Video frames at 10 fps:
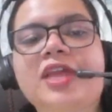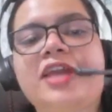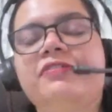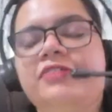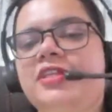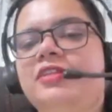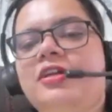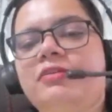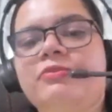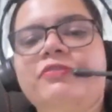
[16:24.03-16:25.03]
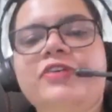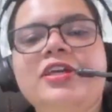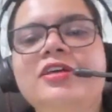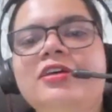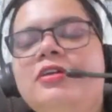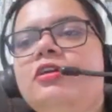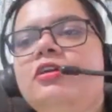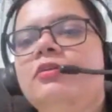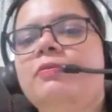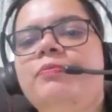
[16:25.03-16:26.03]
I have seen that movie,
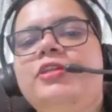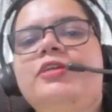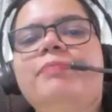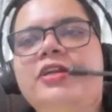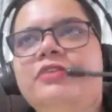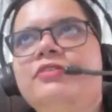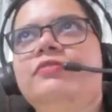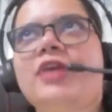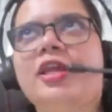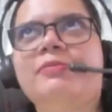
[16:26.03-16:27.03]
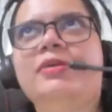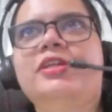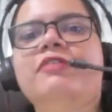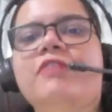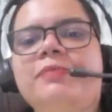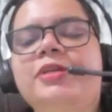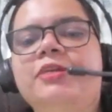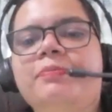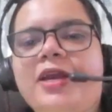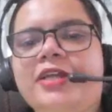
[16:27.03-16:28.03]
Peter Pan, animated one,
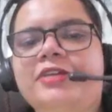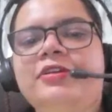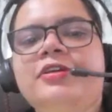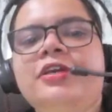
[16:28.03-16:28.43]
Peter Pan,